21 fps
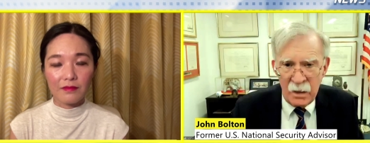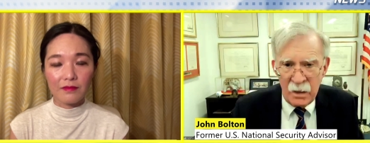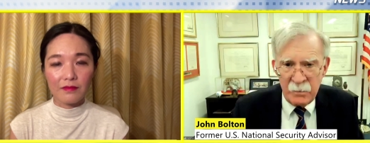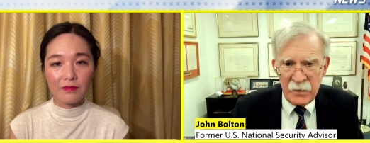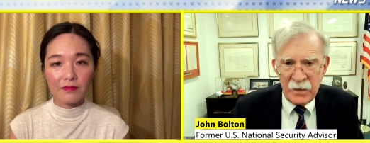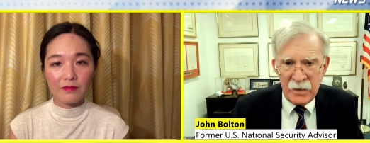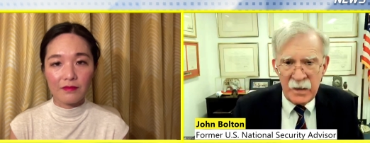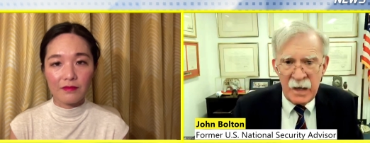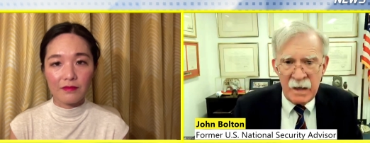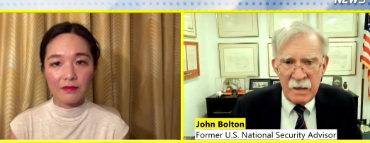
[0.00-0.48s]
Speaker 1: to
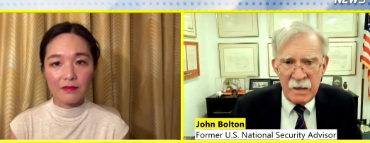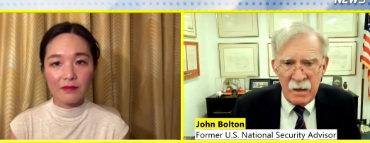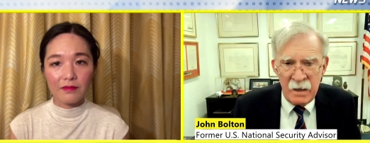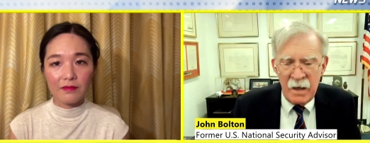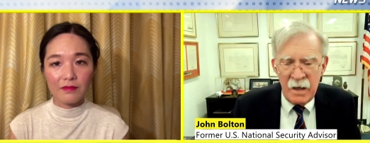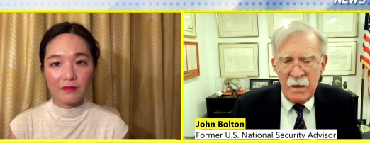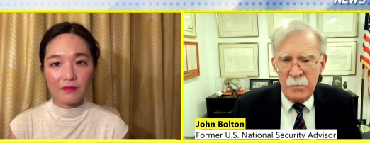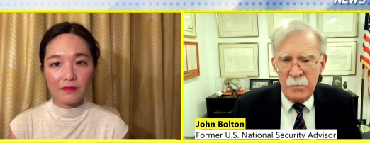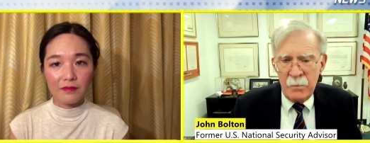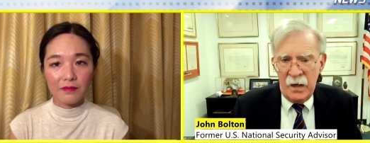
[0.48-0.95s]
that, but
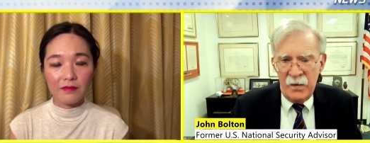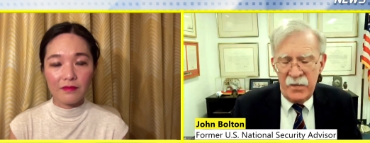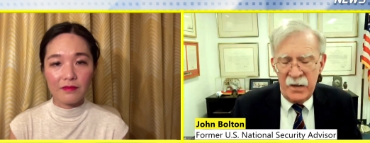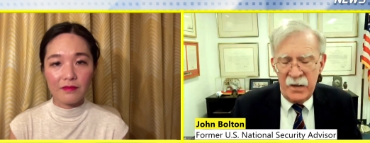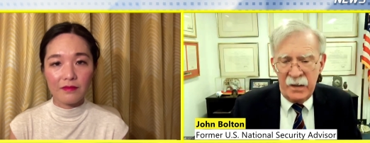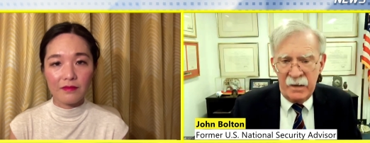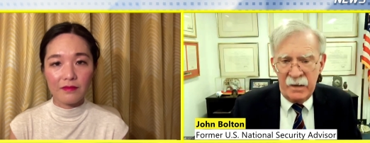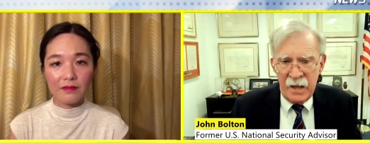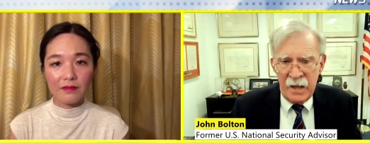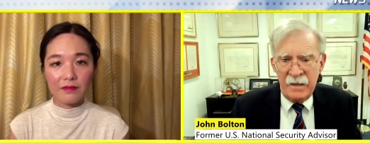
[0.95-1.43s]
I think
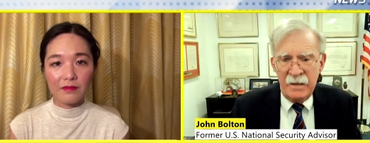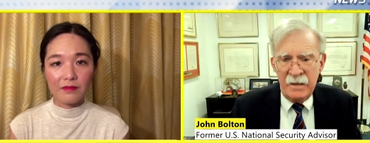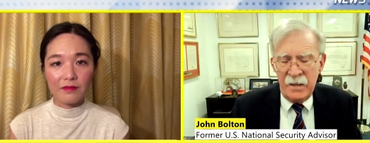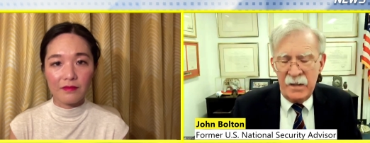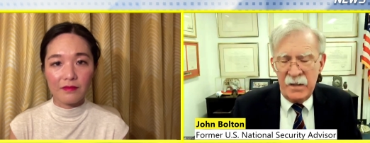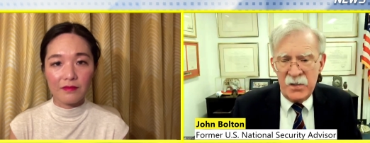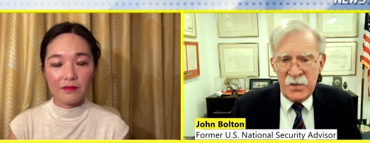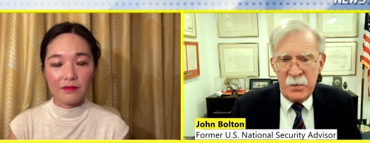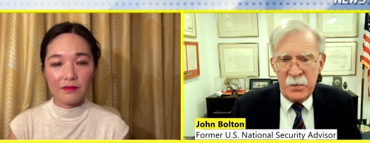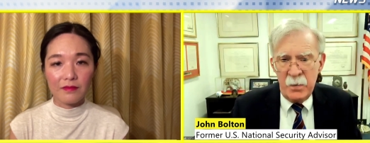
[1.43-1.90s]
that needs to
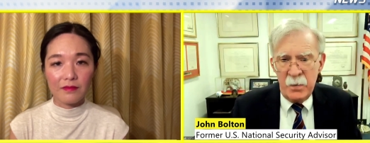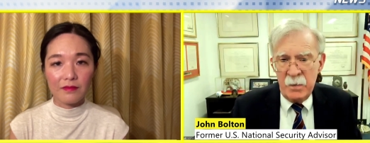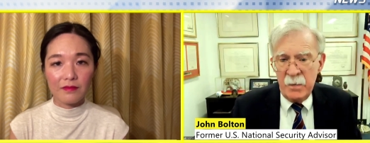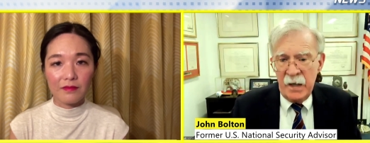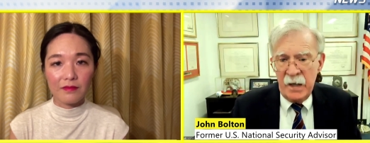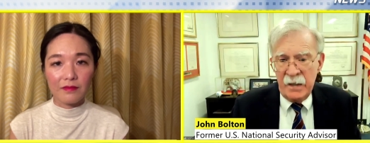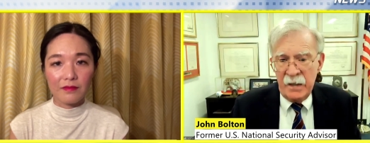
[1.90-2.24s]
be made